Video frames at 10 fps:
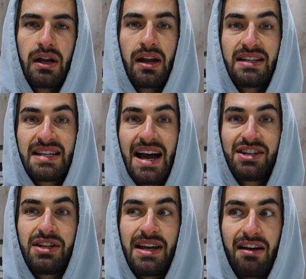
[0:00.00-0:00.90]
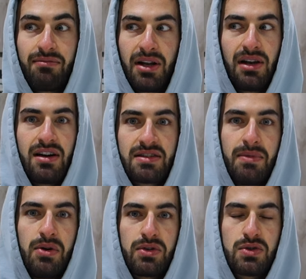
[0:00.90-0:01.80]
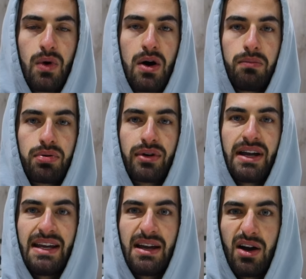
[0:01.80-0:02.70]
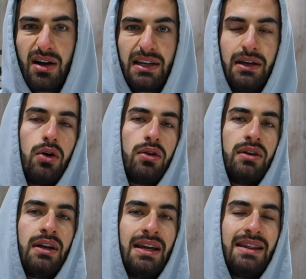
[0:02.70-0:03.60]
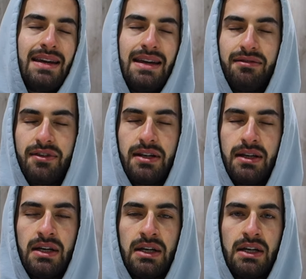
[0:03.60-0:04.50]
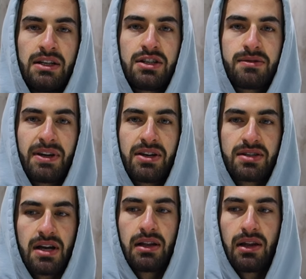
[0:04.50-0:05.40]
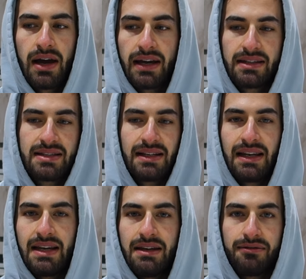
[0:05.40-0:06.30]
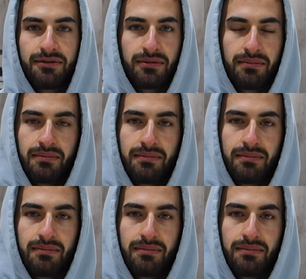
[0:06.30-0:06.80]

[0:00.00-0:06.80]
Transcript: I like to actually have my last meal as well pretty early on in the evening just because I like to leave